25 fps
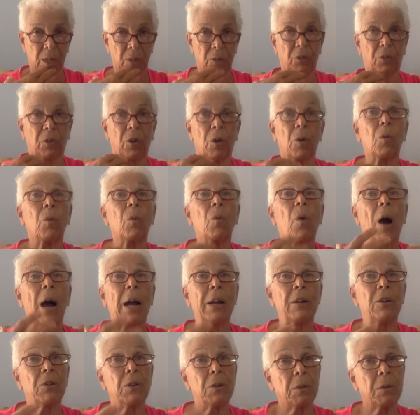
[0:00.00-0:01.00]
And so a
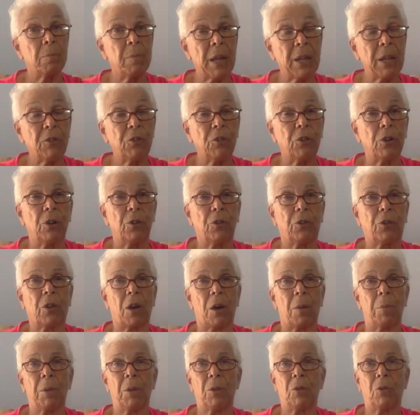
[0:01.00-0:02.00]
wider dimension is
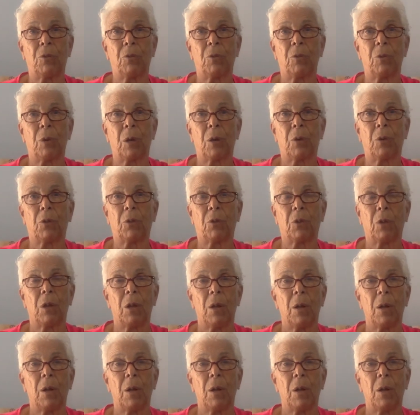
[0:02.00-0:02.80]
coming through us.